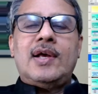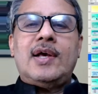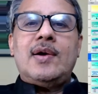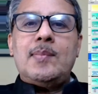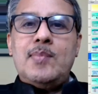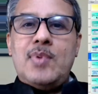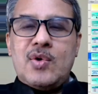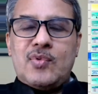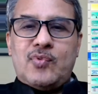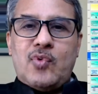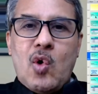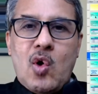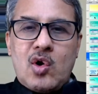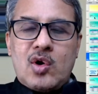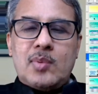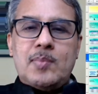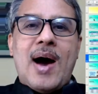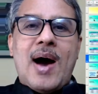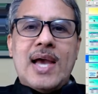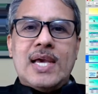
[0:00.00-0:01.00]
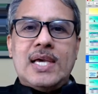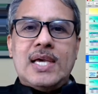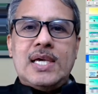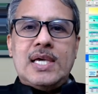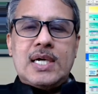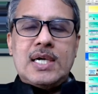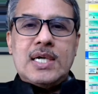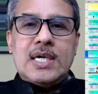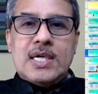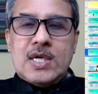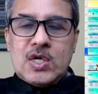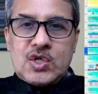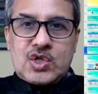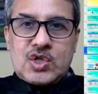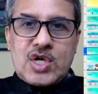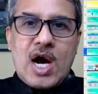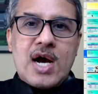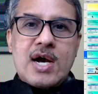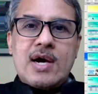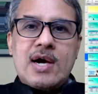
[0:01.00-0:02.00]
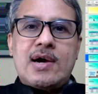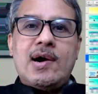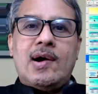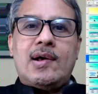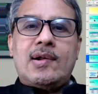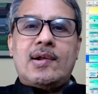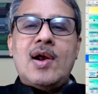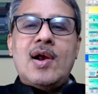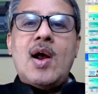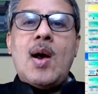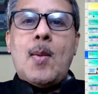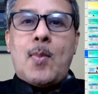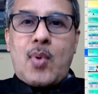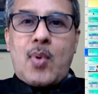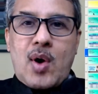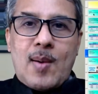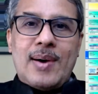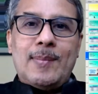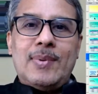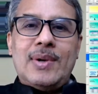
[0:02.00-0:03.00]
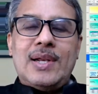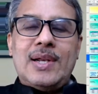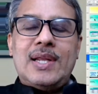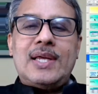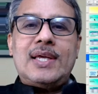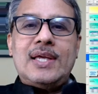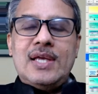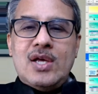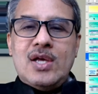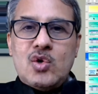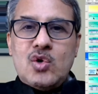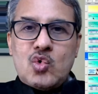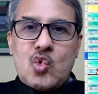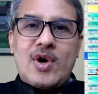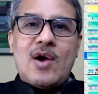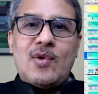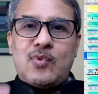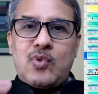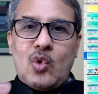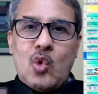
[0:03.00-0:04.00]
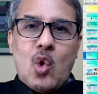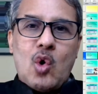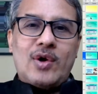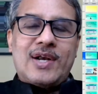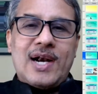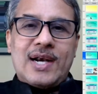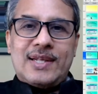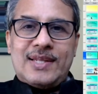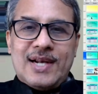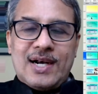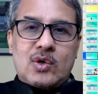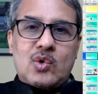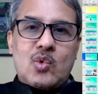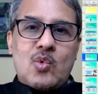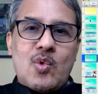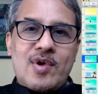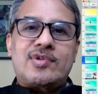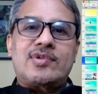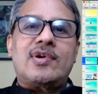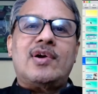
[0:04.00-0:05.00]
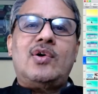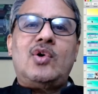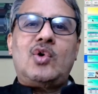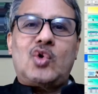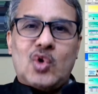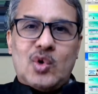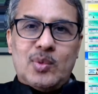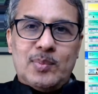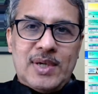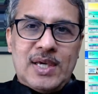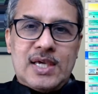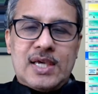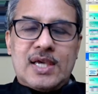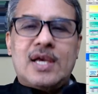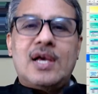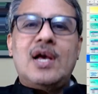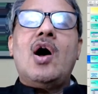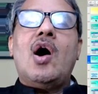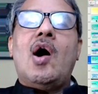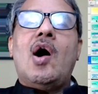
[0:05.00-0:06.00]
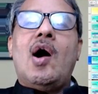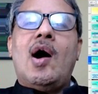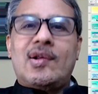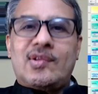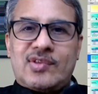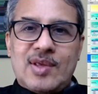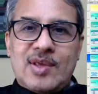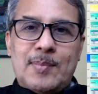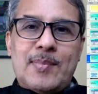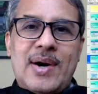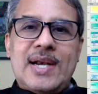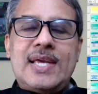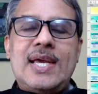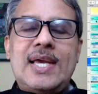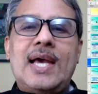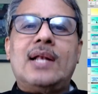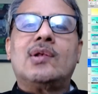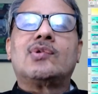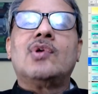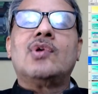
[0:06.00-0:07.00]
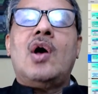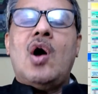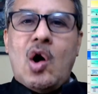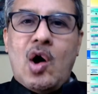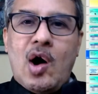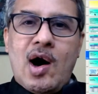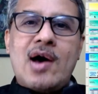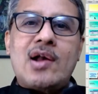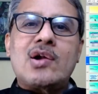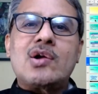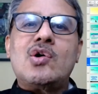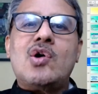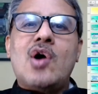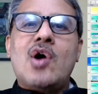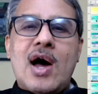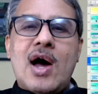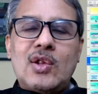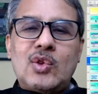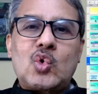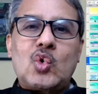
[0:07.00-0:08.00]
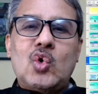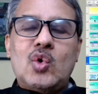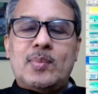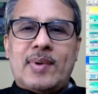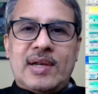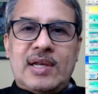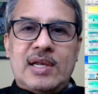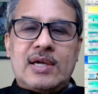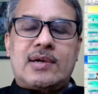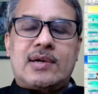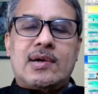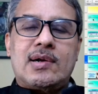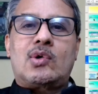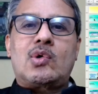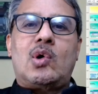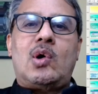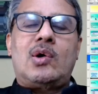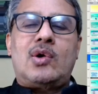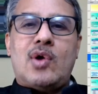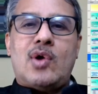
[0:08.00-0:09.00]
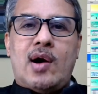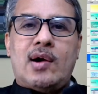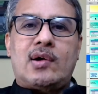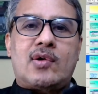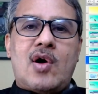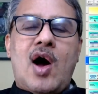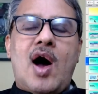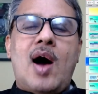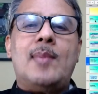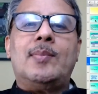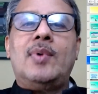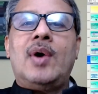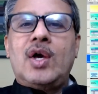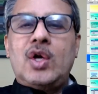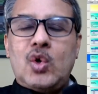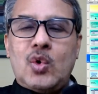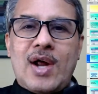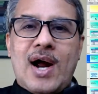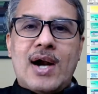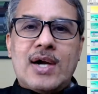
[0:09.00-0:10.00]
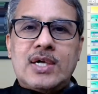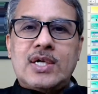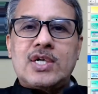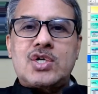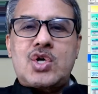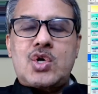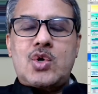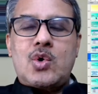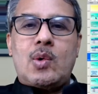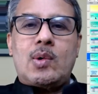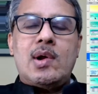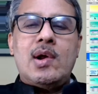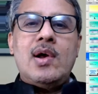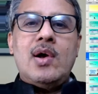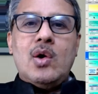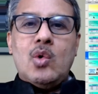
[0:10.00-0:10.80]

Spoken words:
Before buying, Shankar probably could have floated that question to me or somebody else or gone through moneycontrol.com. He would have understood.